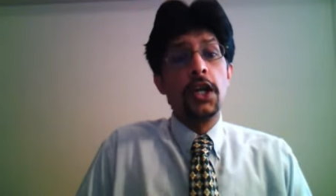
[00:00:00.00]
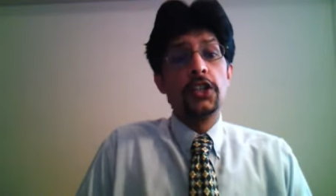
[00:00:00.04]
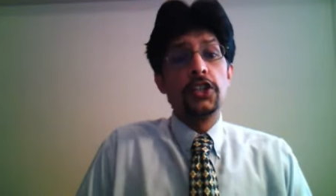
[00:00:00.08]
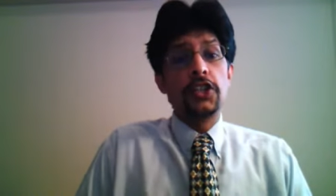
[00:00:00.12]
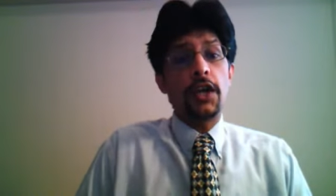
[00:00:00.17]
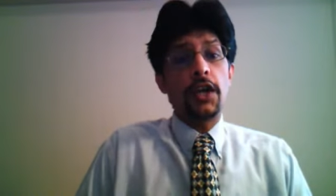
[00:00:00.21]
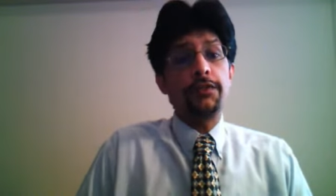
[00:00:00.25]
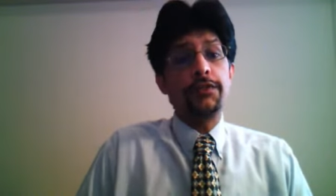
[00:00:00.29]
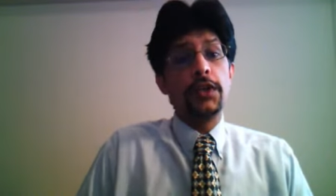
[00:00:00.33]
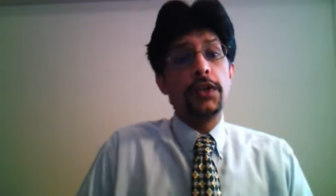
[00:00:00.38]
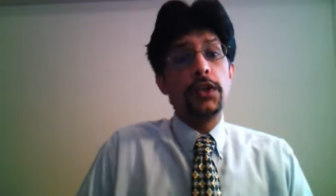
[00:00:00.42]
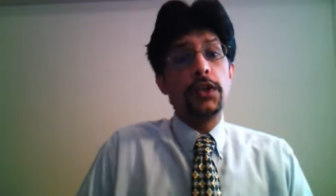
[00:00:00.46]

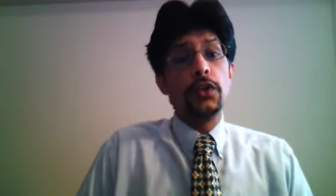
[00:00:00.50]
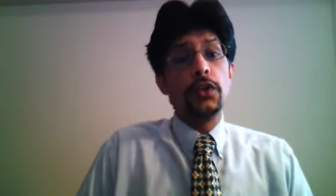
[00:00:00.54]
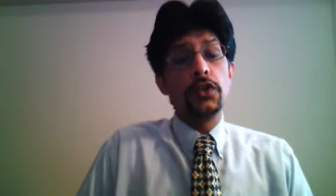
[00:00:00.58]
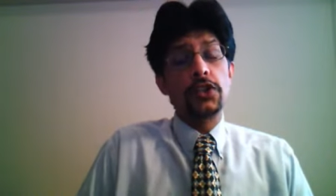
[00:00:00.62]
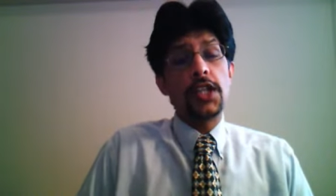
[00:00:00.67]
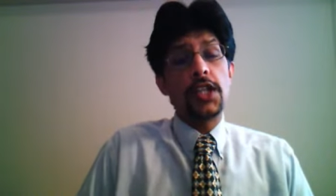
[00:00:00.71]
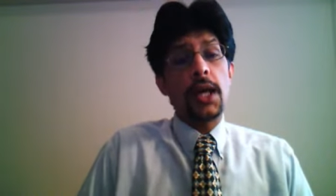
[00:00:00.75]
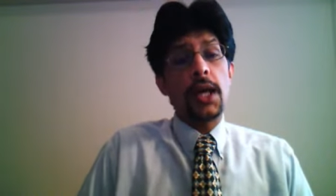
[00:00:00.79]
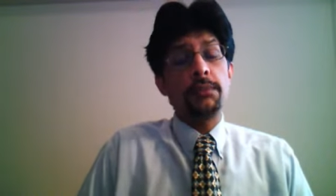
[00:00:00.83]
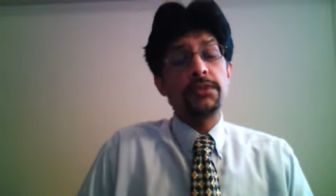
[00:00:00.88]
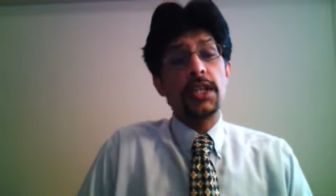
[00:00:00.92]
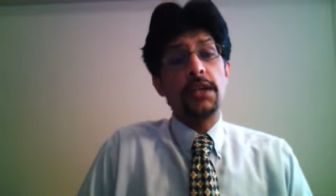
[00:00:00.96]
Shafiul
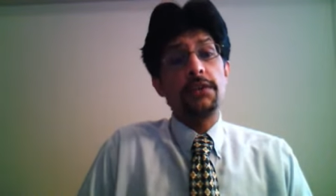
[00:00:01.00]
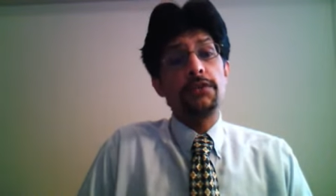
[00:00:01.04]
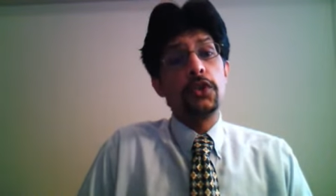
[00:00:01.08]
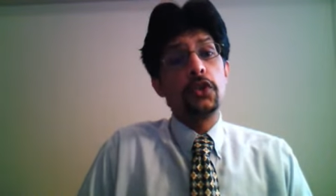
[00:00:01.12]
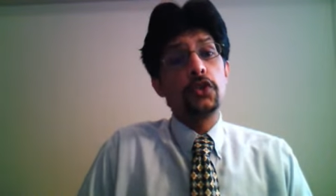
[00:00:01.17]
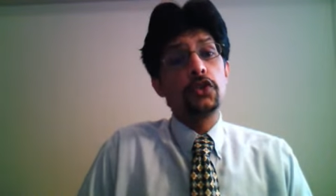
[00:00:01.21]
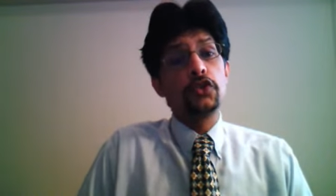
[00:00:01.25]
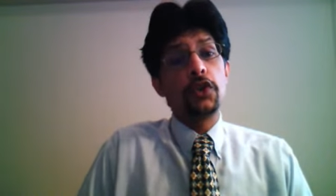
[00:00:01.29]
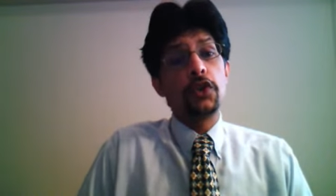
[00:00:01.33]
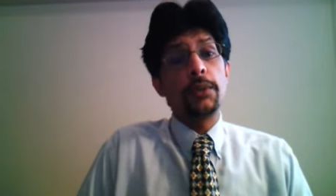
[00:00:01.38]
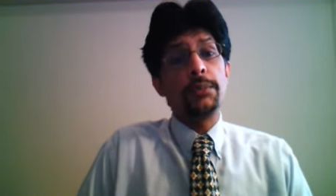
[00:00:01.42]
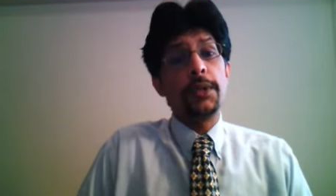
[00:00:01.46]
Islam, 7
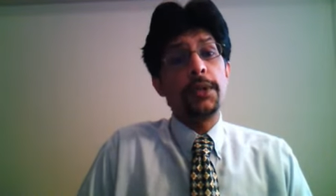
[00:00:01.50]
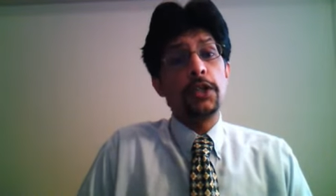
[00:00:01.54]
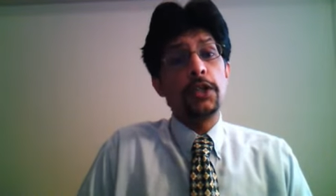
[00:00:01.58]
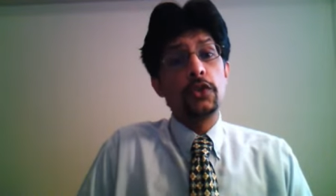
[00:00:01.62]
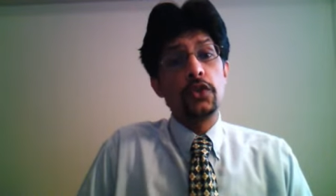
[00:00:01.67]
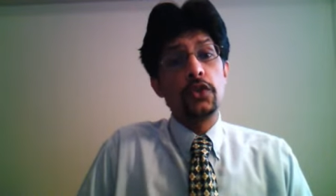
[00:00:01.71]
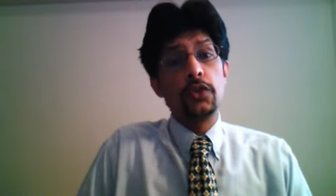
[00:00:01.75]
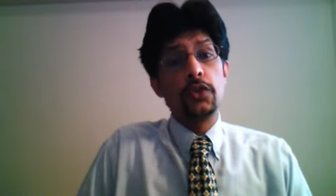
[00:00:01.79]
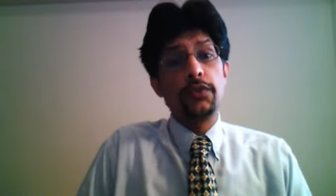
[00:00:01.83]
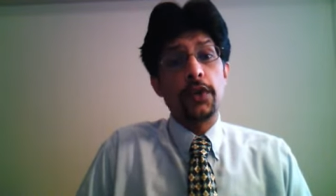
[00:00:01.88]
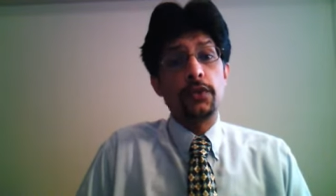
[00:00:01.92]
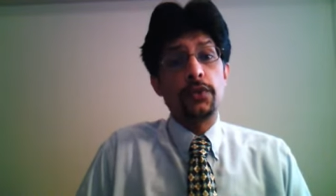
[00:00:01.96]
overs, 1 minute, and
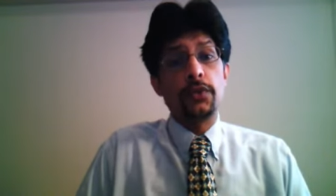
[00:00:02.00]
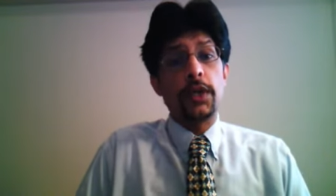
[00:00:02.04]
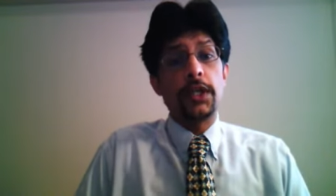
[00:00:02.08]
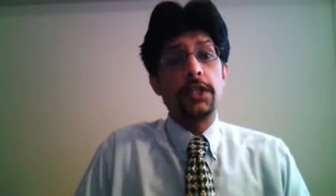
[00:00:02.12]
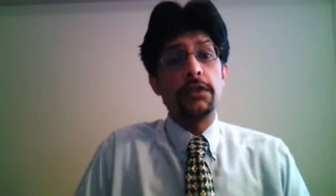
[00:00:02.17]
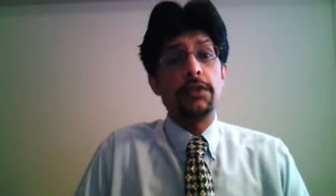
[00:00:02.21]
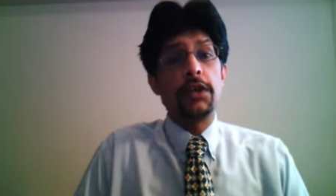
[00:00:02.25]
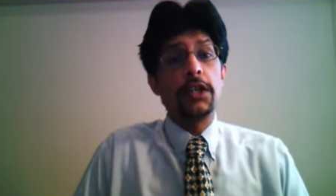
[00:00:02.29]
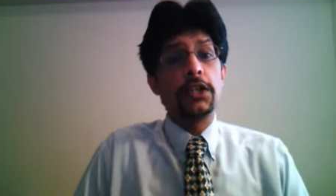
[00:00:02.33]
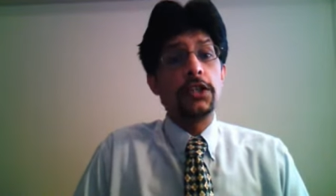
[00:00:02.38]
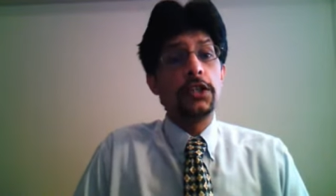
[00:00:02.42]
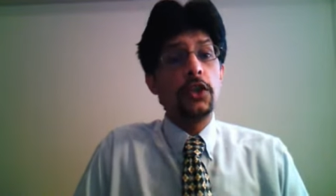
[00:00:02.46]
2 for
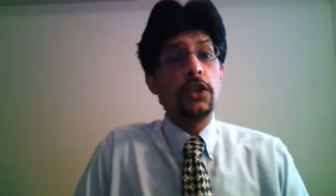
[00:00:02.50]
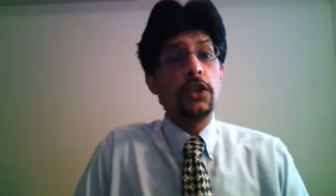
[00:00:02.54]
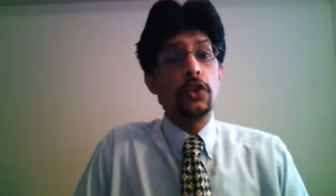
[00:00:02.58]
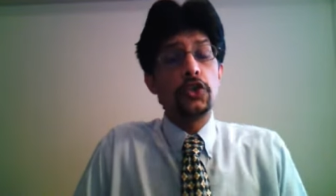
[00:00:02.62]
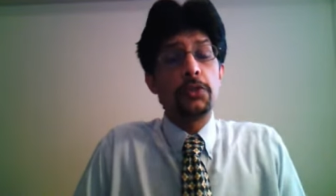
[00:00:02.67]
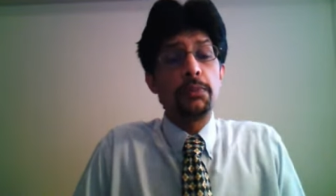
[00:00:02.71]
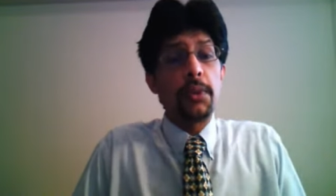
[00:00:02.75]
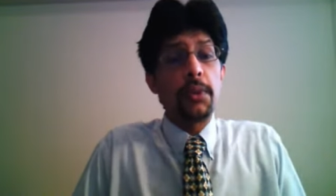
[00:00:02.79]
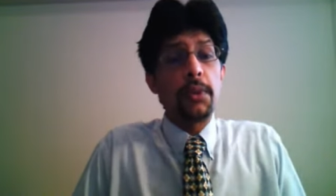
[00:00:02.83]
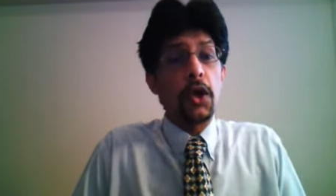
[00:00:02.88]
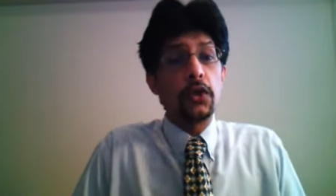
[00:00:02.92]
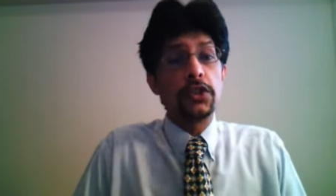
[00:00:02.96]
21. He also
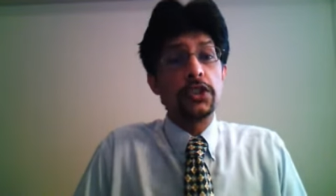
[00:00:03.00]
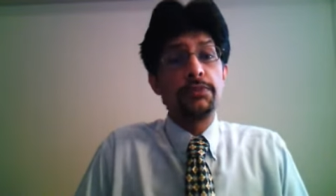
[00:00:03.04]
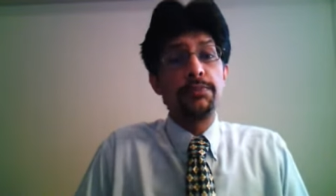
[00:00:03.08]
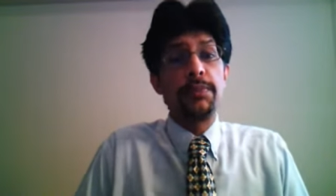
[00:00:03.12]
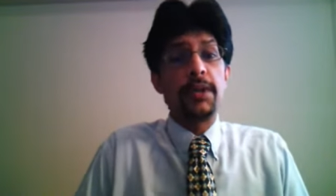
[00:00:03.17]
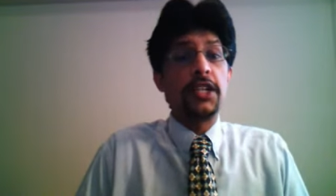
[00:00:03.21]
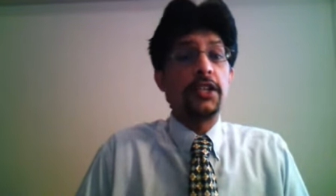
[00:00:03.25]
bowled this bit.